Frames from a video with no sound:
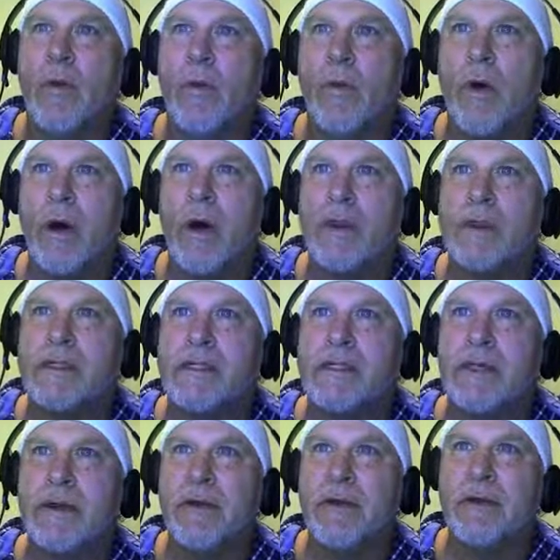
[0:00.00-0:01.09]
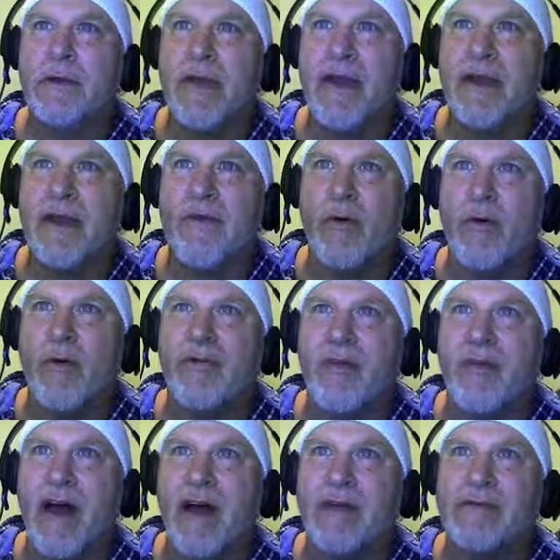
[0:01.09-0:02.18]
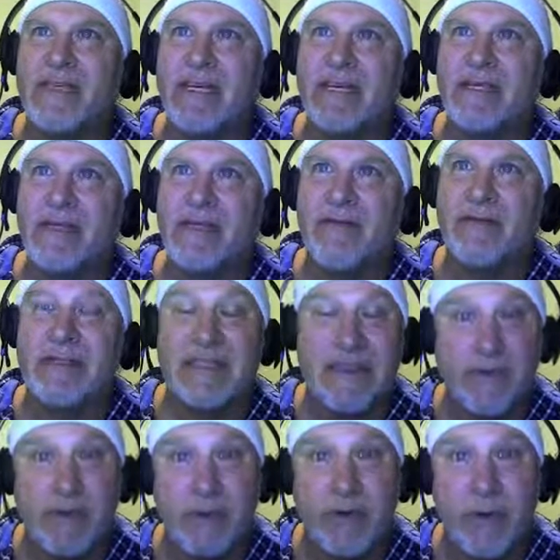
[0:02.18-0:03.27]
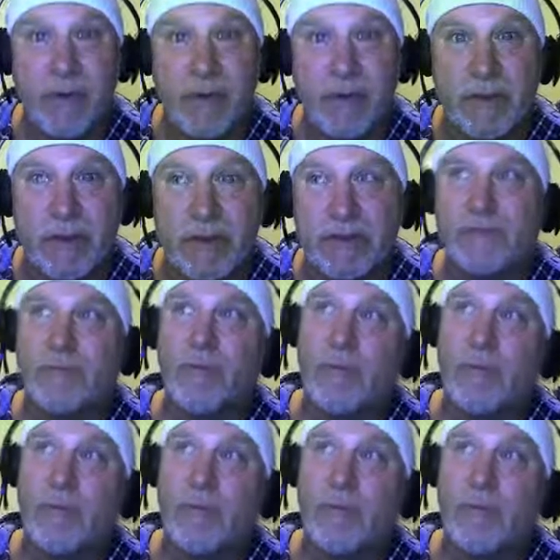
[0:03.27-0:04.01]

1, 2, 3, 4, 5, 6, 7. 7-story building.